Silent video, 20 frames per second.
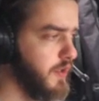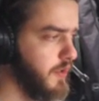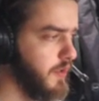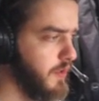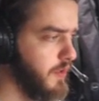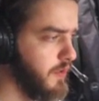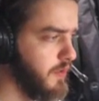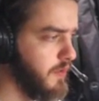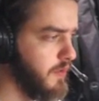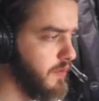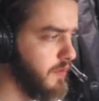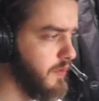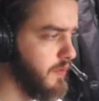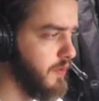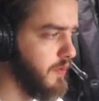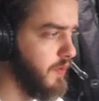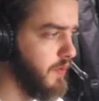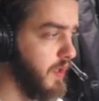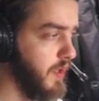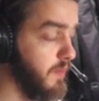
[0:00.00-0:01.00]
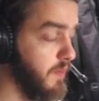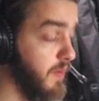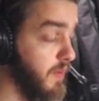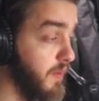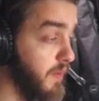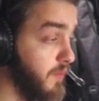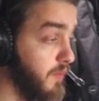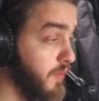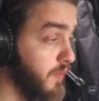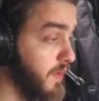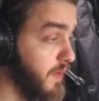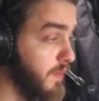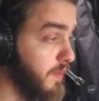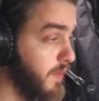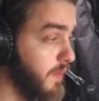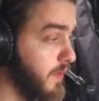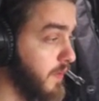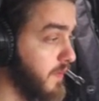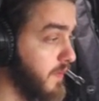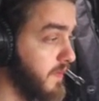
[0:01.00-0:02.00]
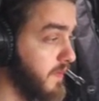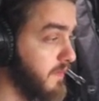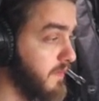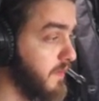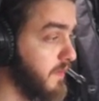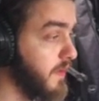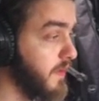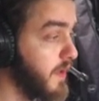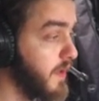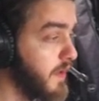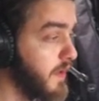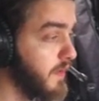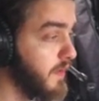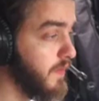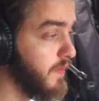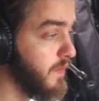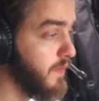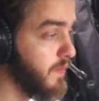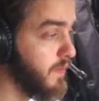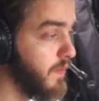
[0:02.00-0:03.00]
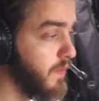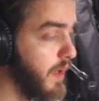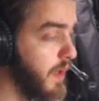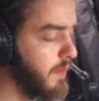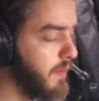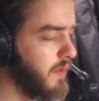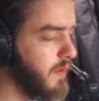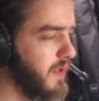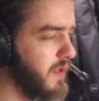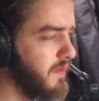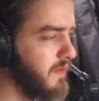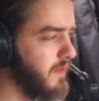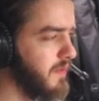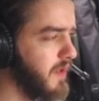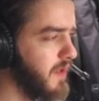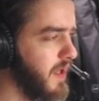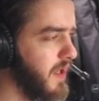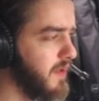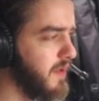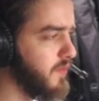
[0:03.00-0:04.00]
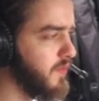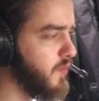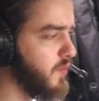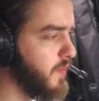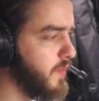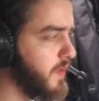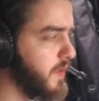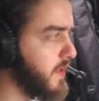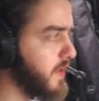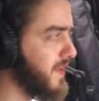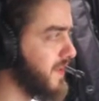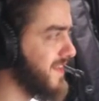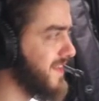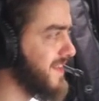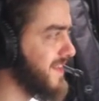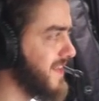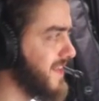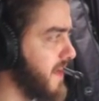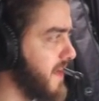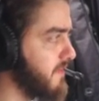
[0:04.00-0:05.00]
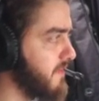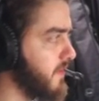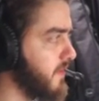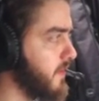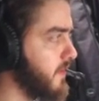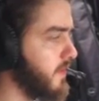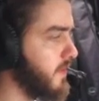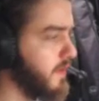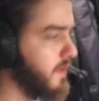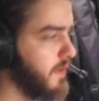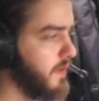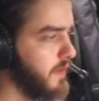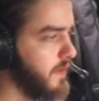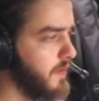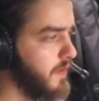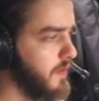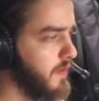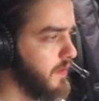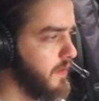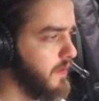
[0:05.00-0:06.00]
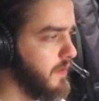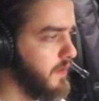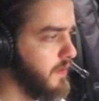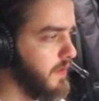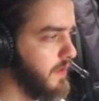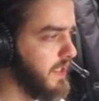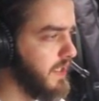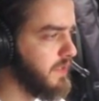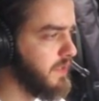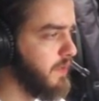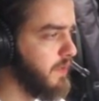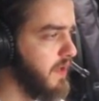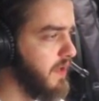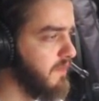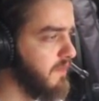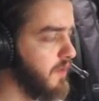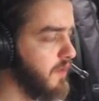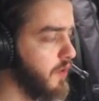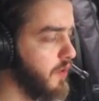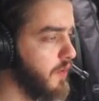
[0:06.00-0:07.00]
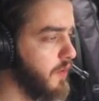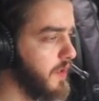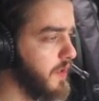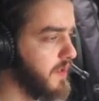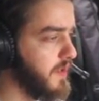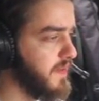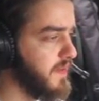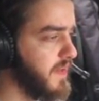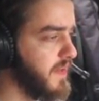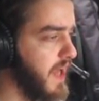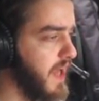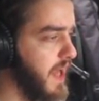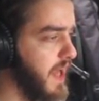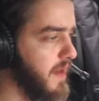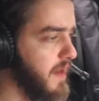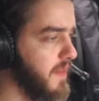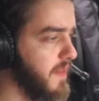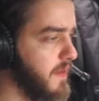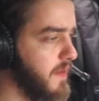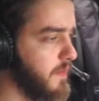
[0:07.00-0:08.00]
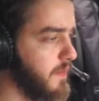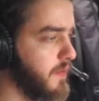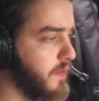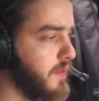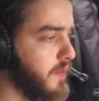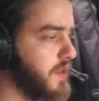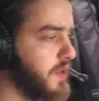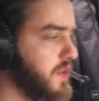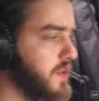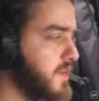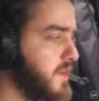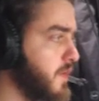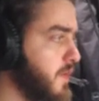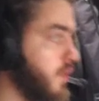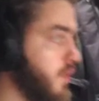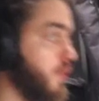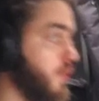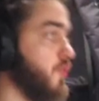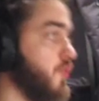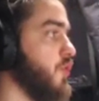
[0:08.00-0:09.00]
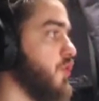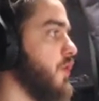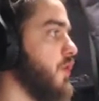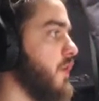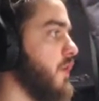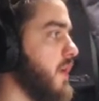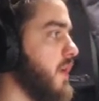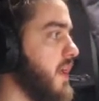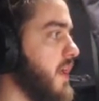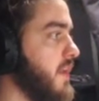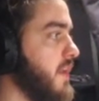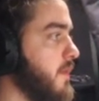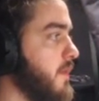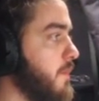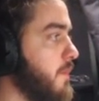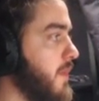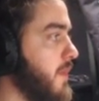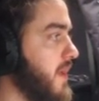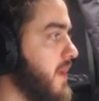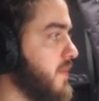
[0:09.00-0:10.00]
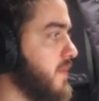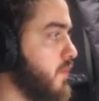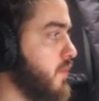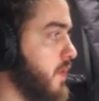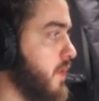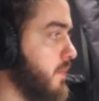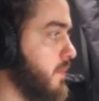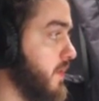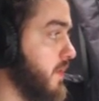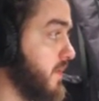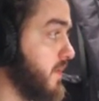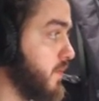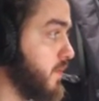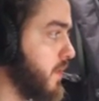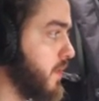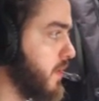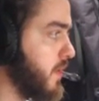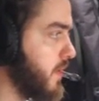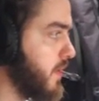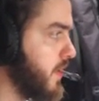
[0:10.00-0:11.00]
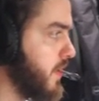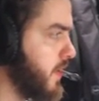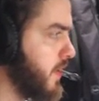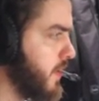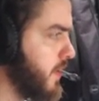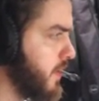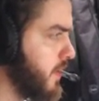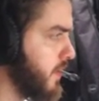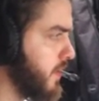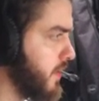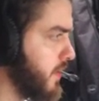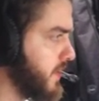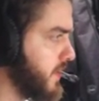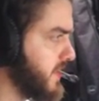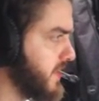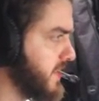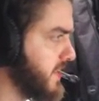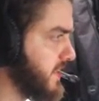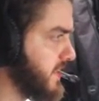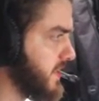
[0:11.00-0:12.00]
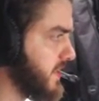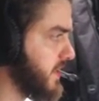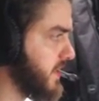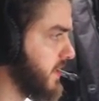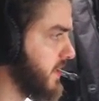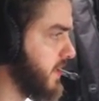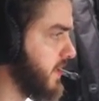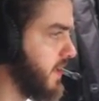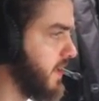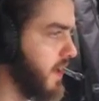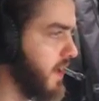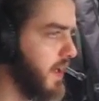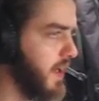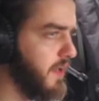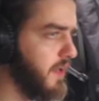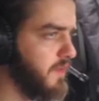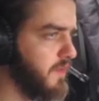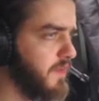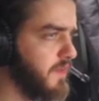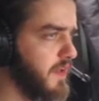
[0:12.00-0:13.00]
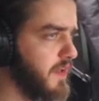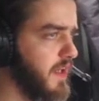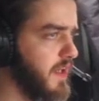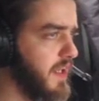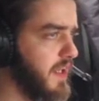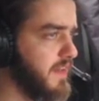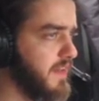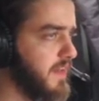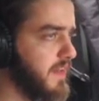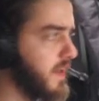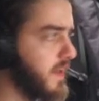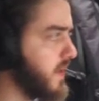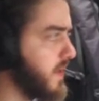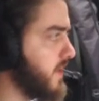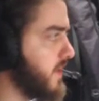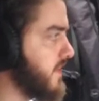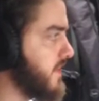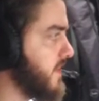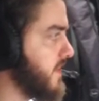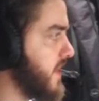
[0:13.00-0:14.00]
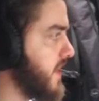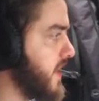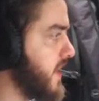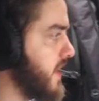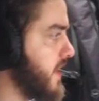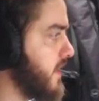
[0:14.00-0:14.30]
You can play multiples even. So I would give Gale Super a 7. Next we have Glorious Anthem. Creatures you control get +1/+1. This is kind of a classic, I'd say.